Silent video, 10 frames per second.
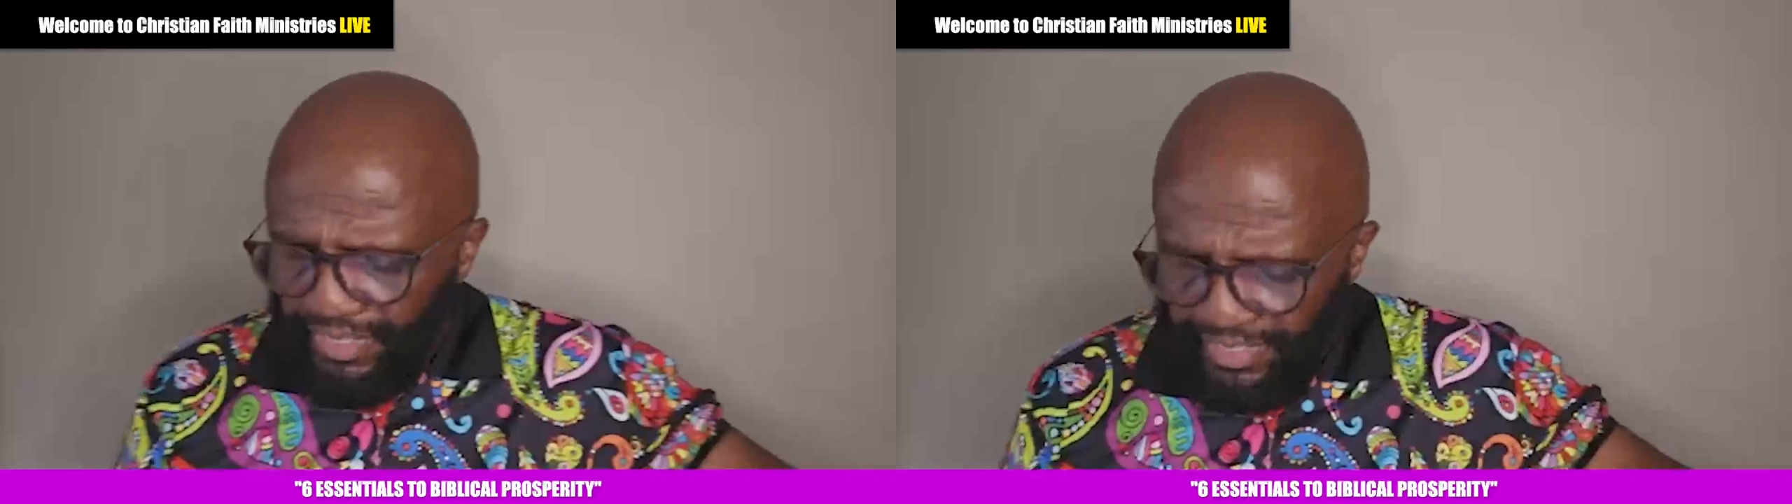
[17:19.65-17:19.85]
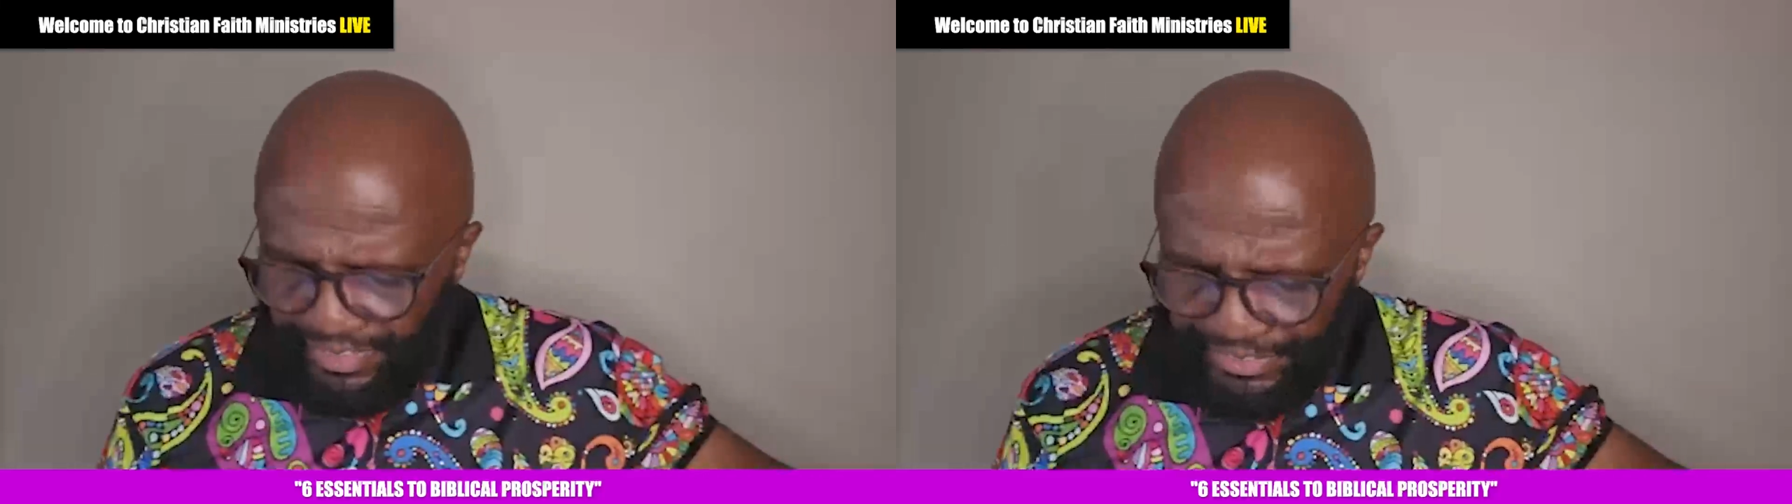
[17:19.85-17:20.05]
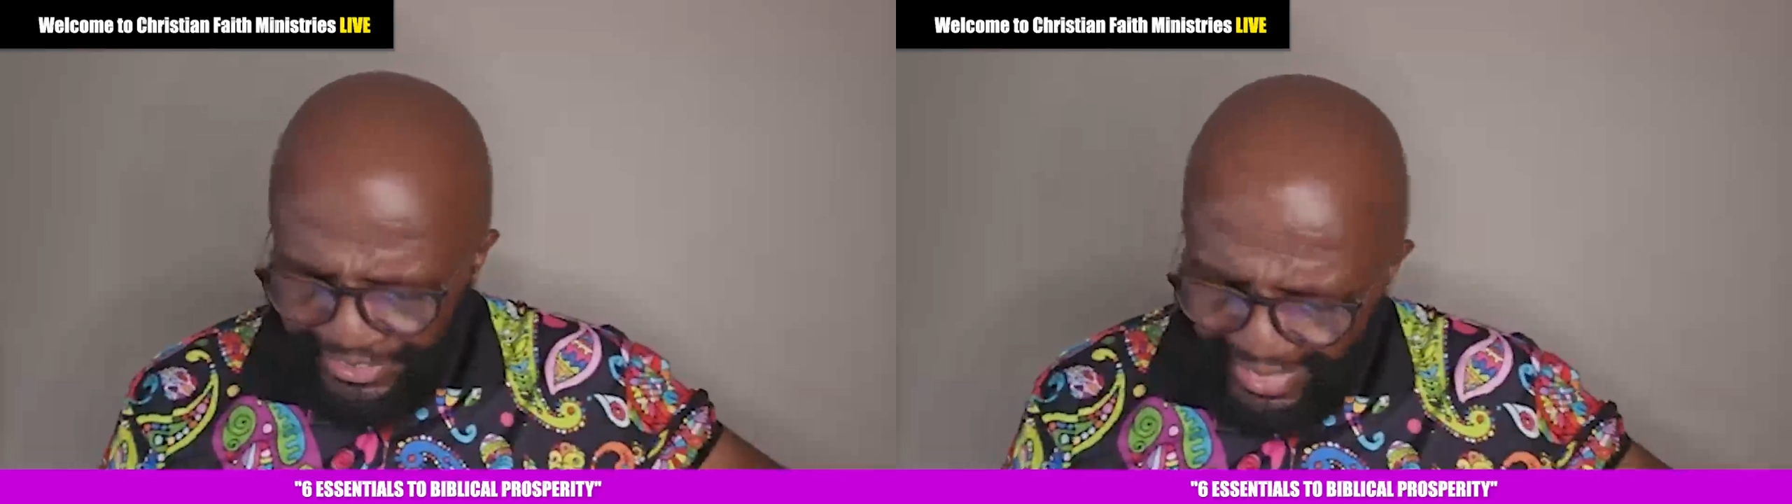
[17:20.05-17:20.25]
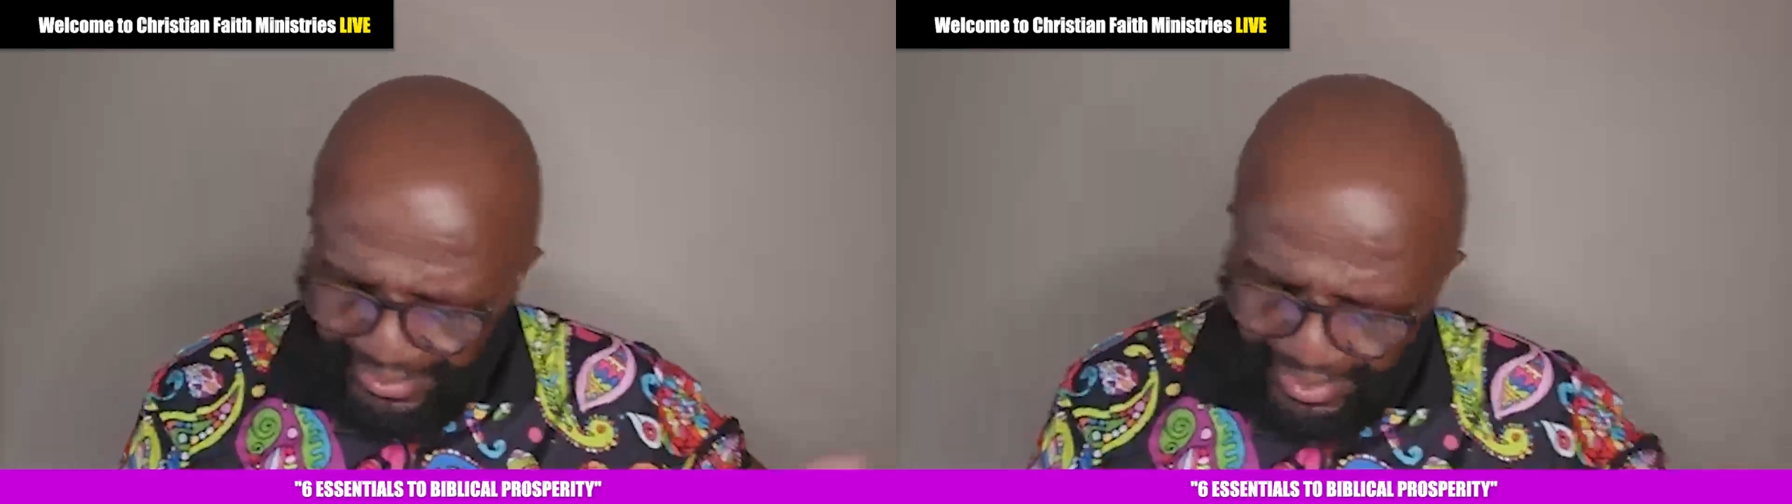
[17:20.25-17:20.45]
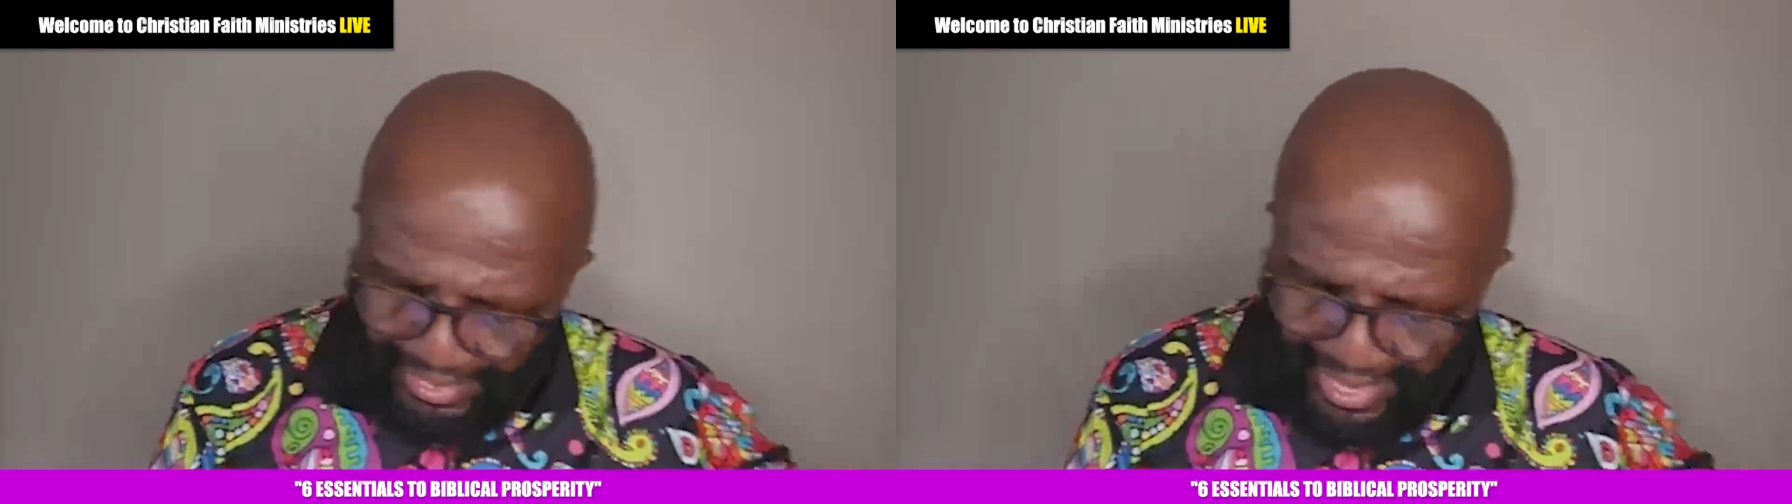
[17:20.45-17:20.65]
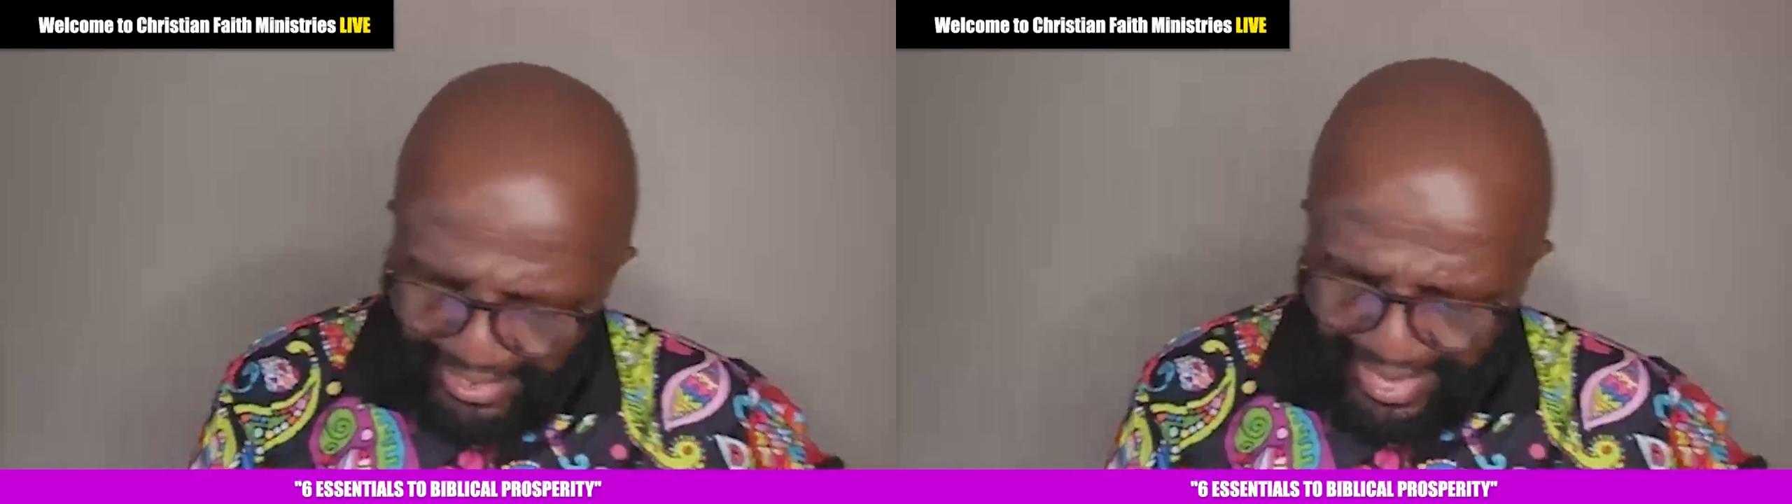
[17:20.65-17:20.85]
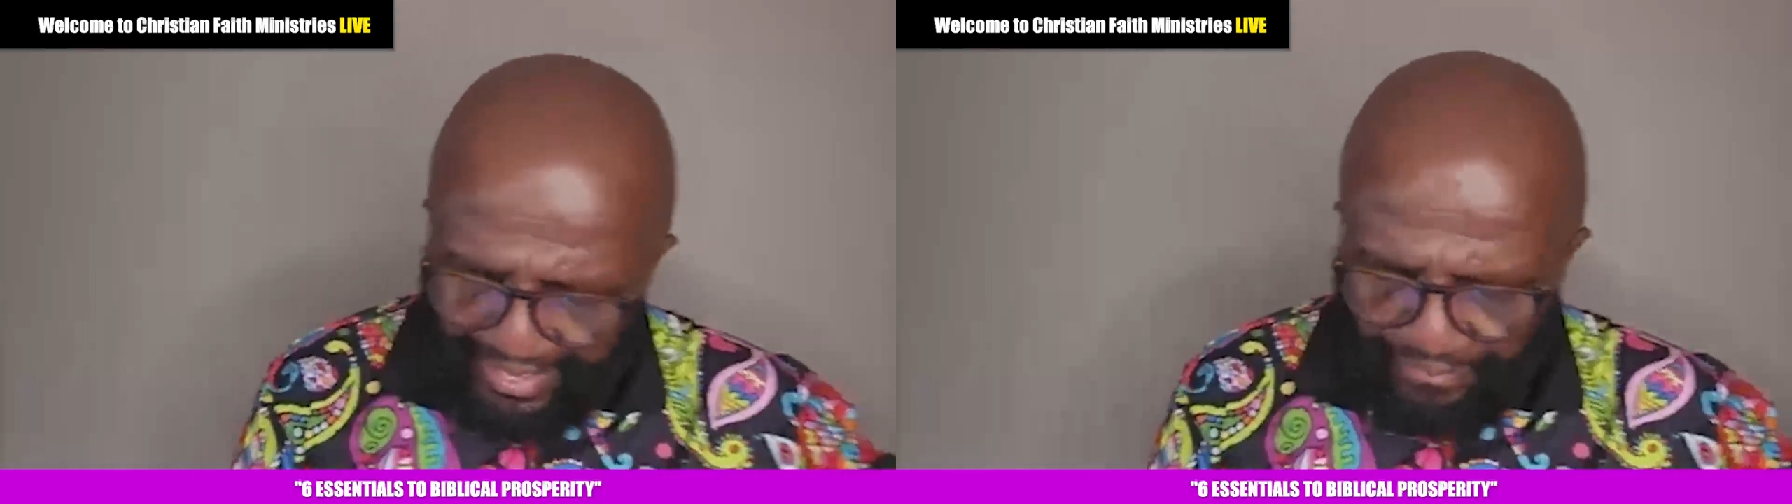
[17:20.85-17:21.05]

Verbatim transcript: He's telling you that I